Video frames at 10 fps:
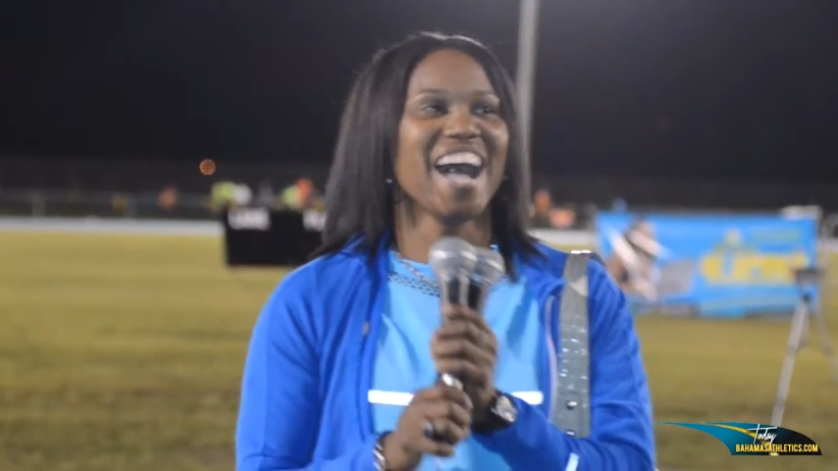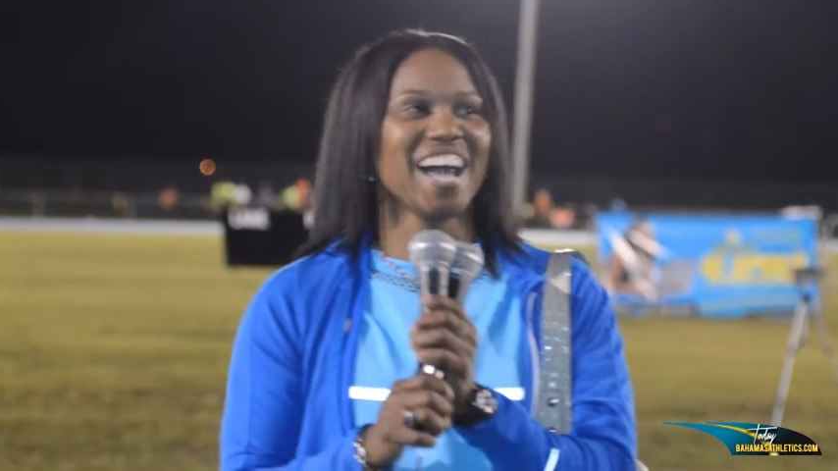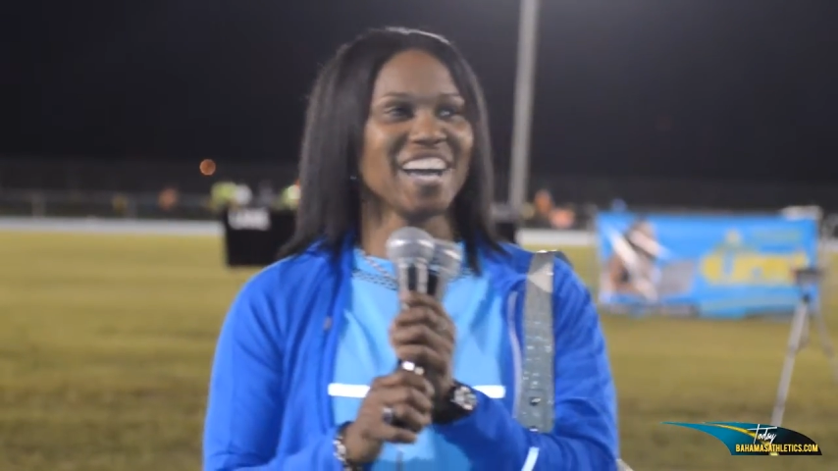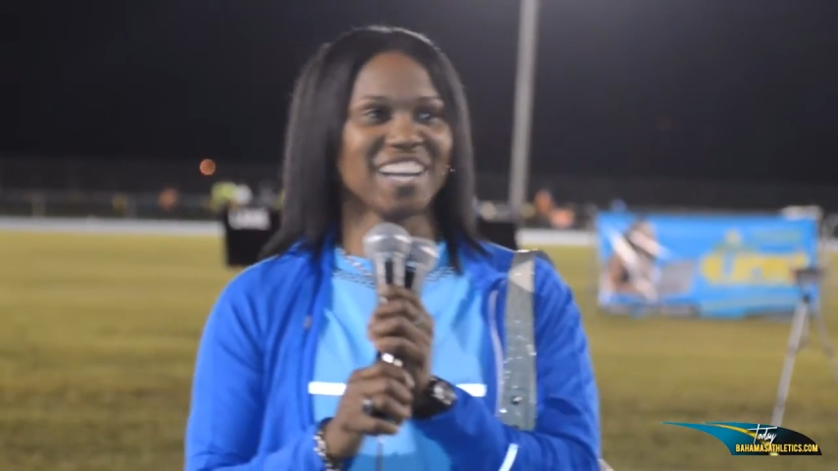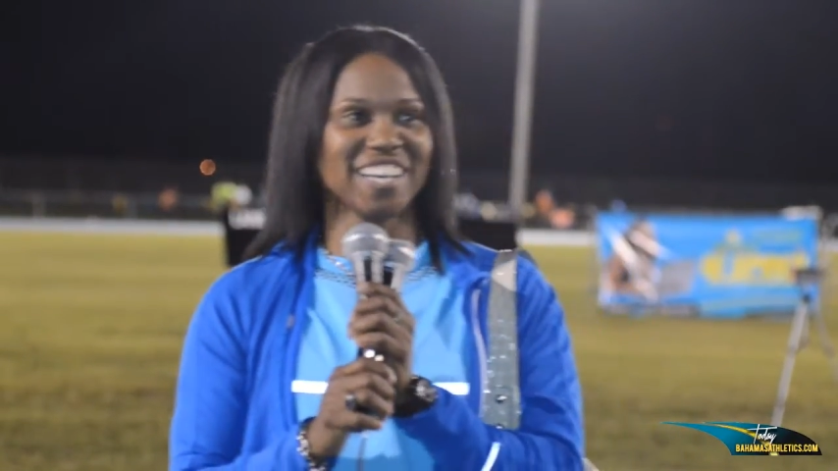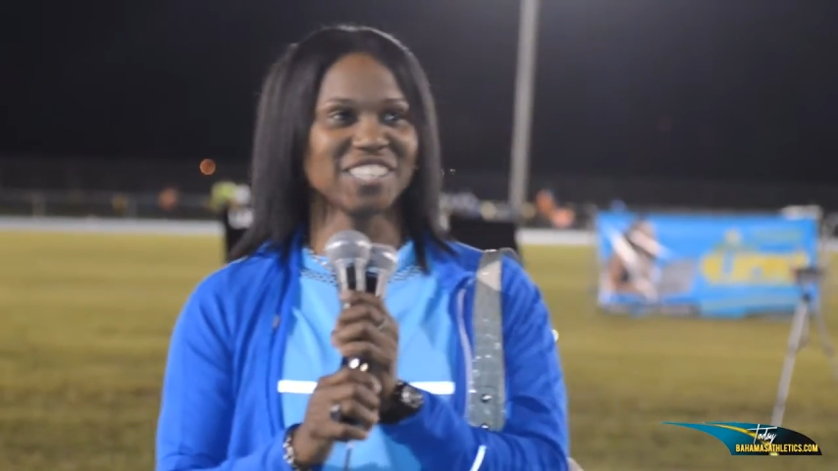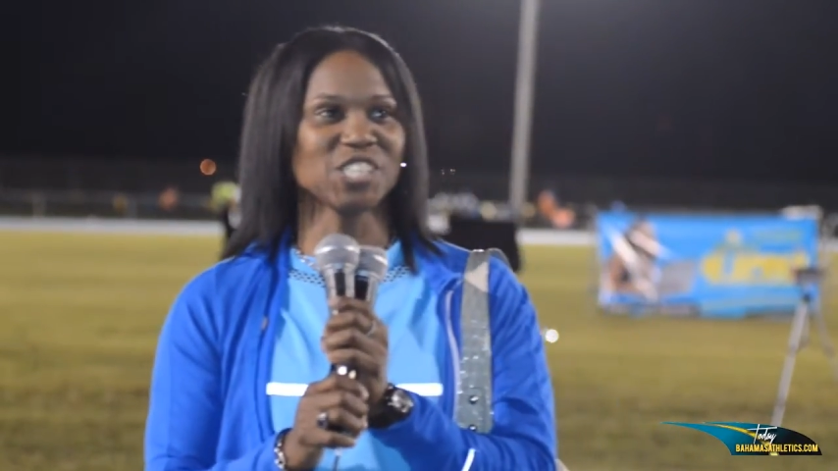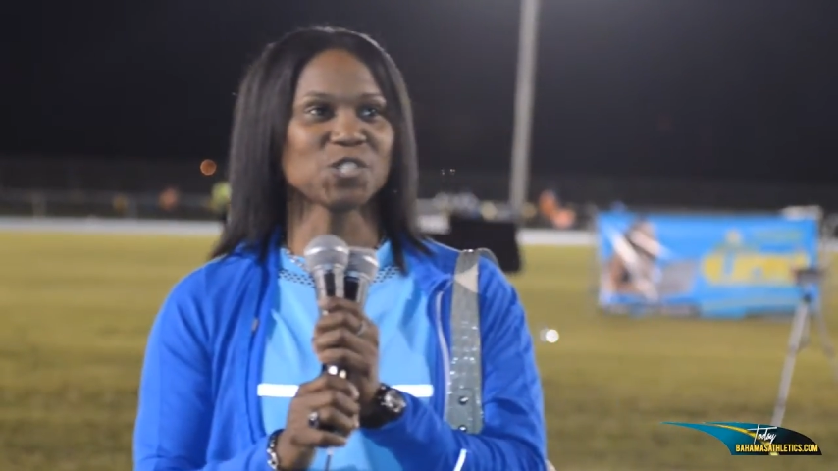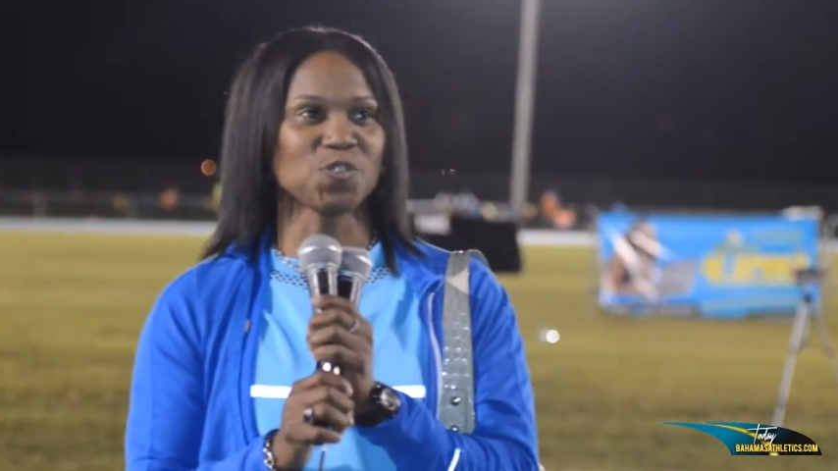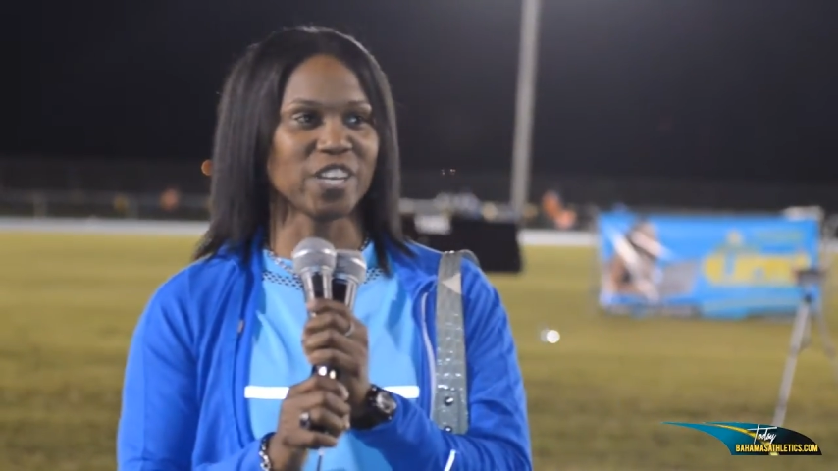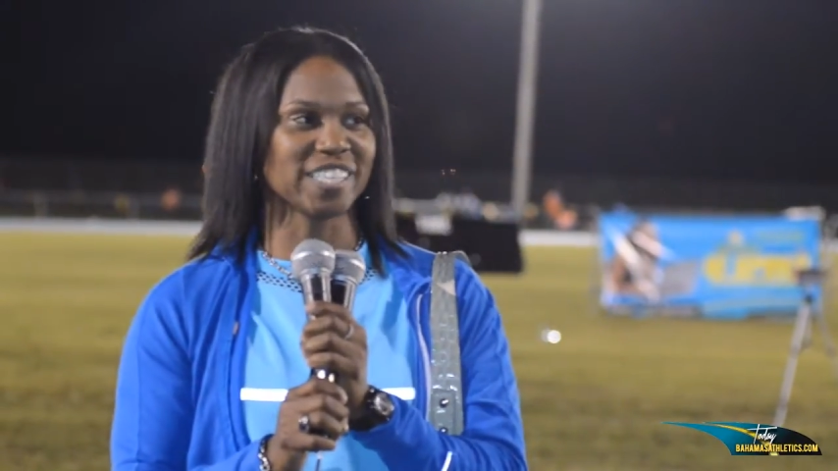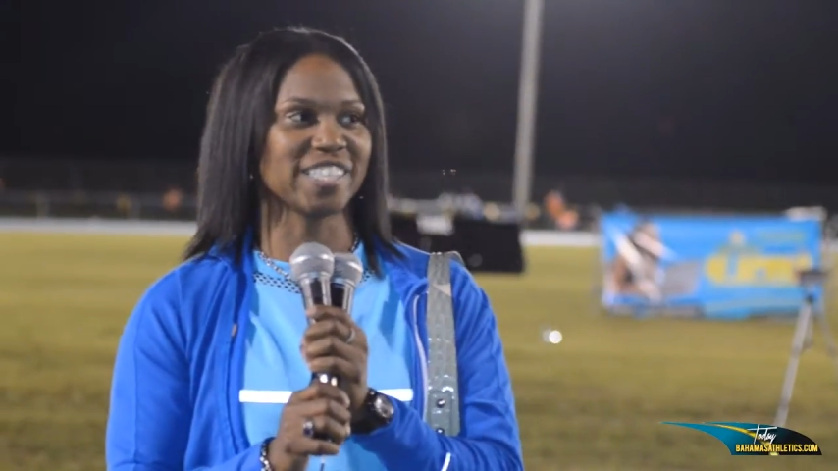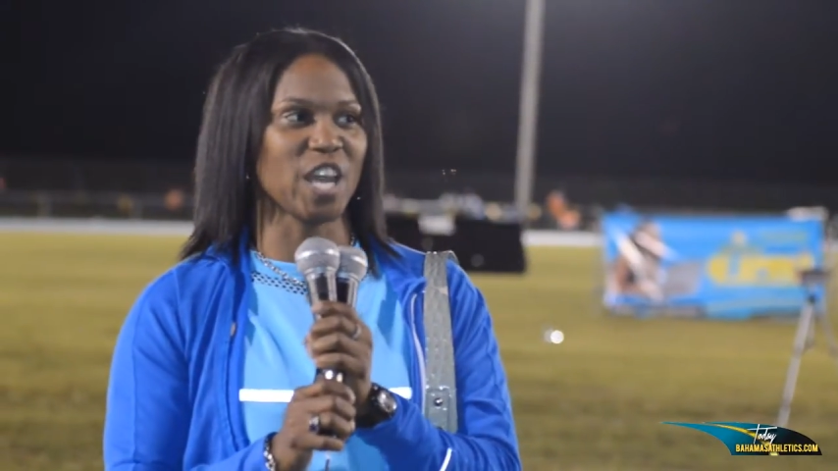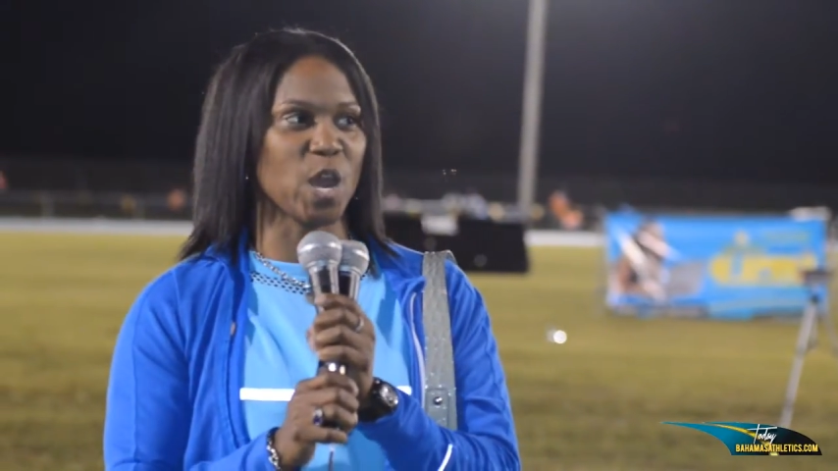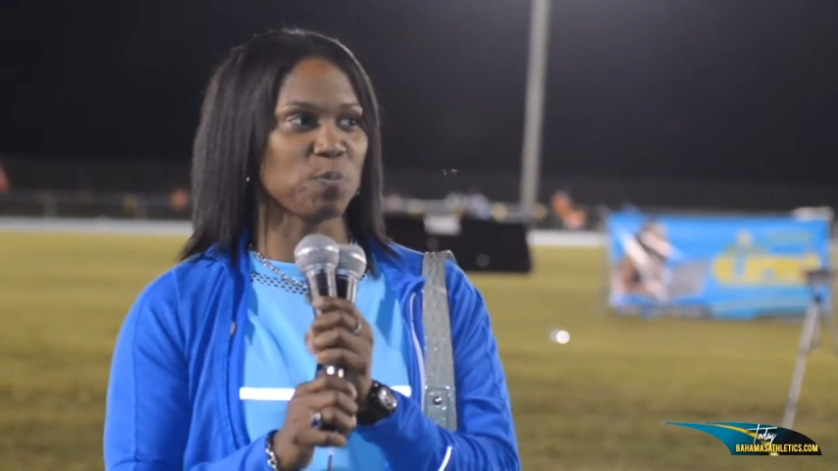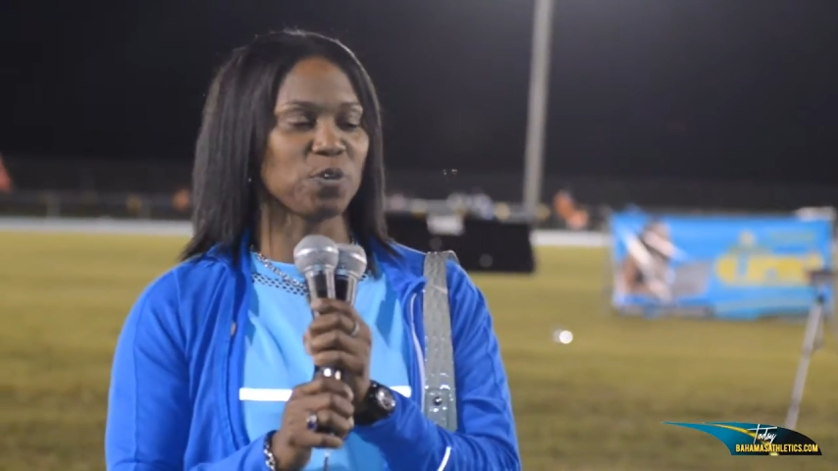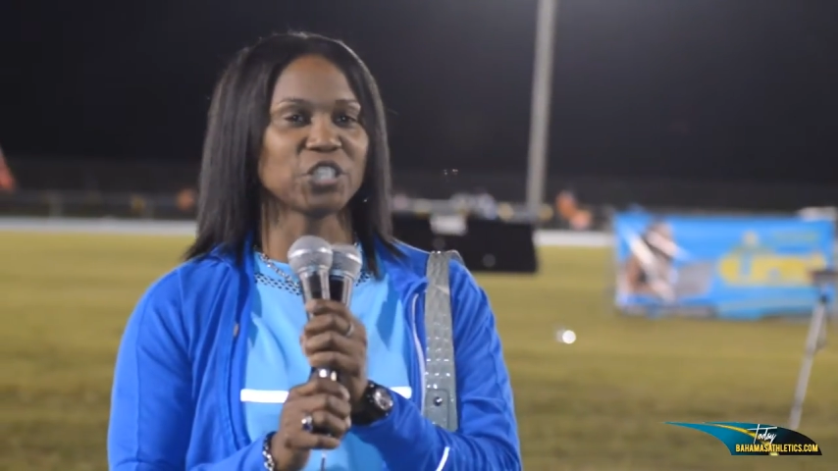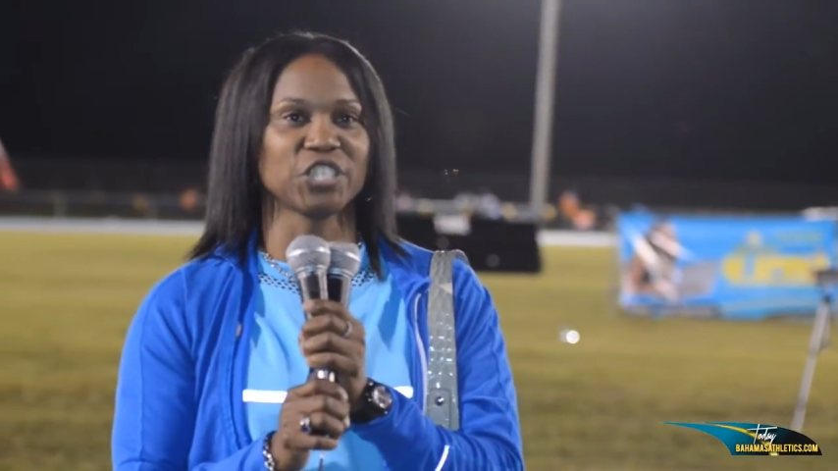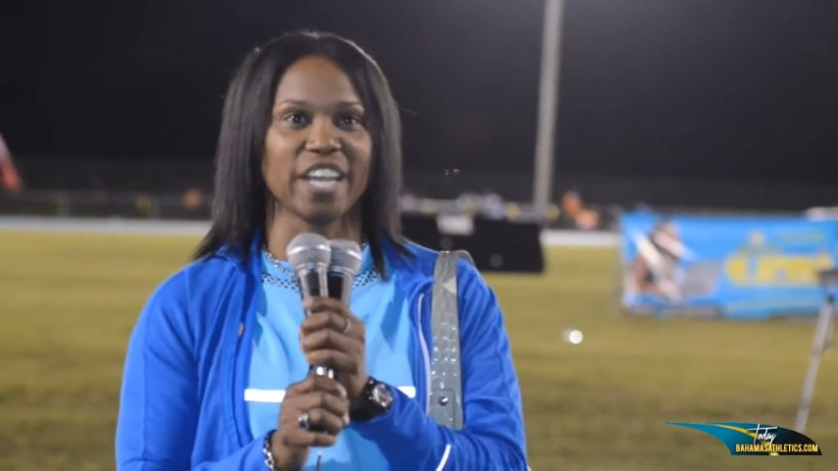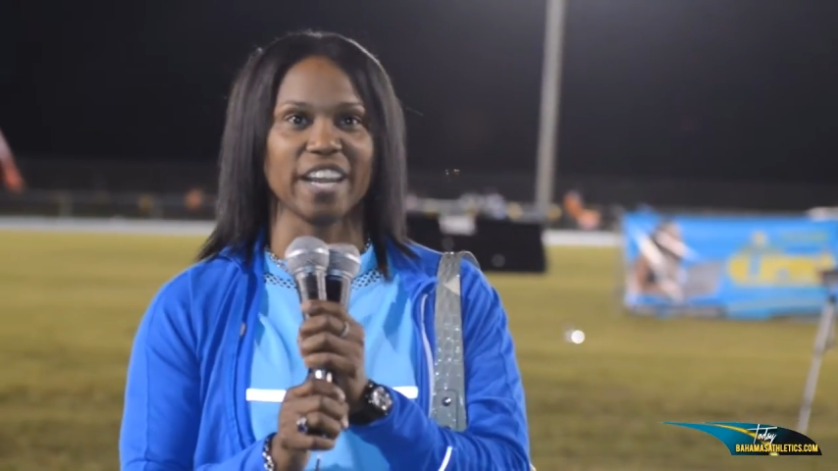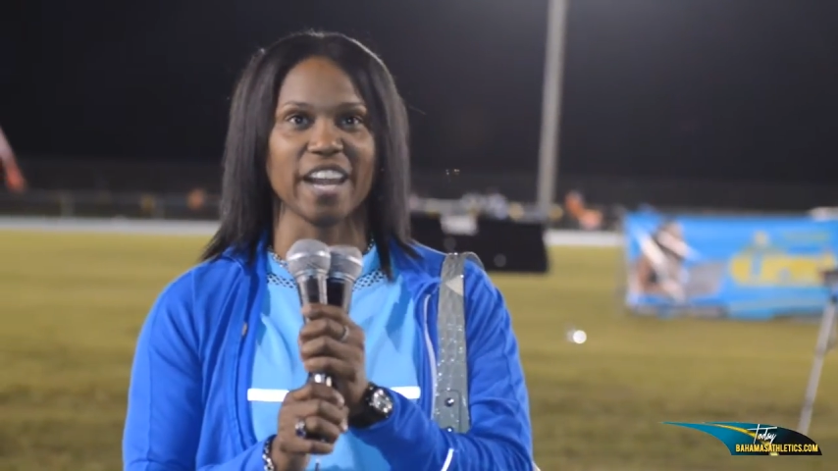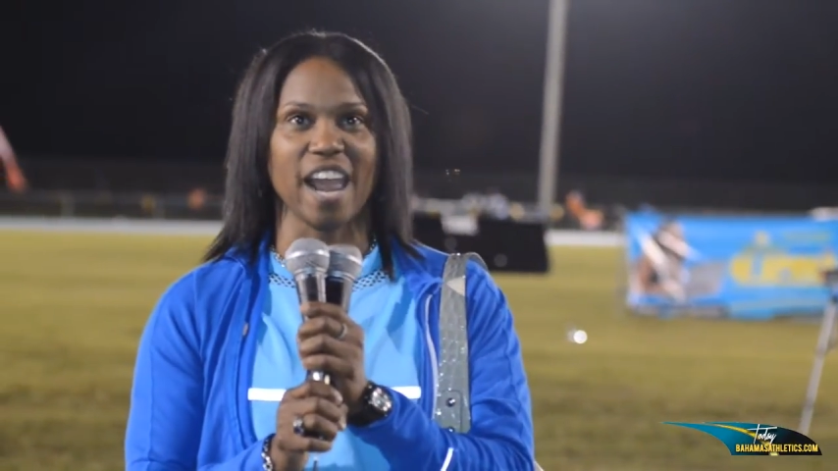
And I just want to say I appreciate